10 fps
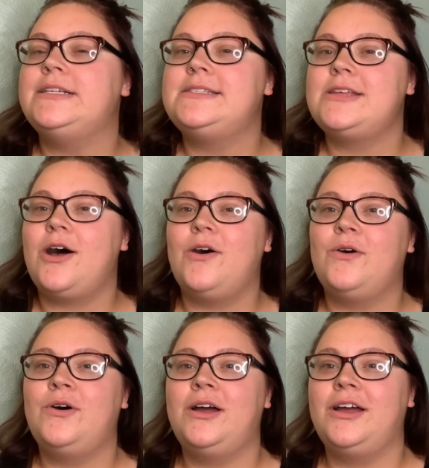
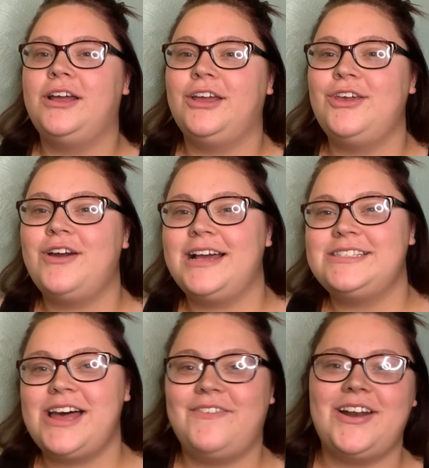So you
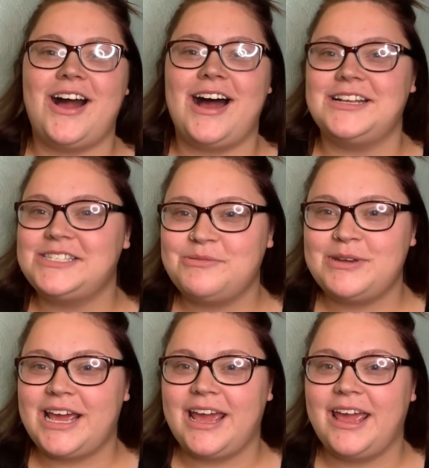guys have an
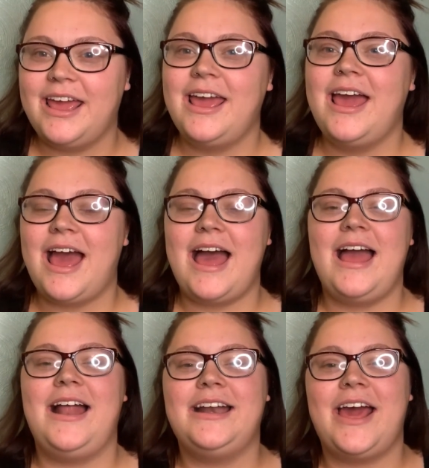awesome day
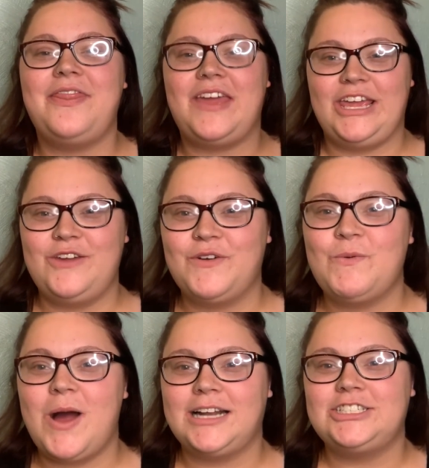and thank you for
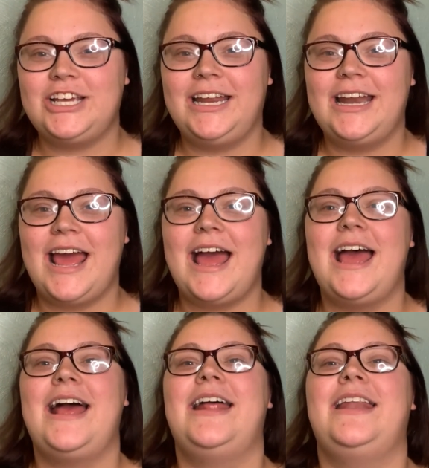watching,
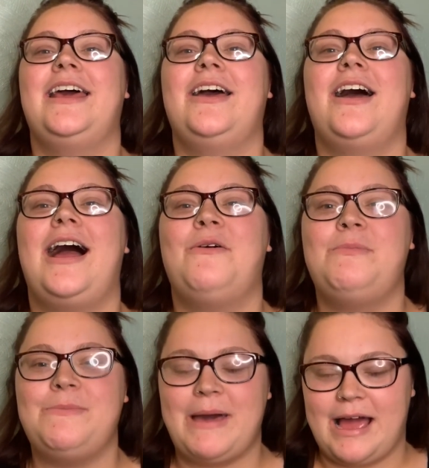and I will
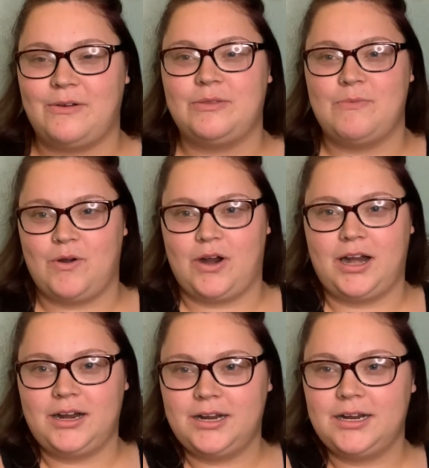be back with more.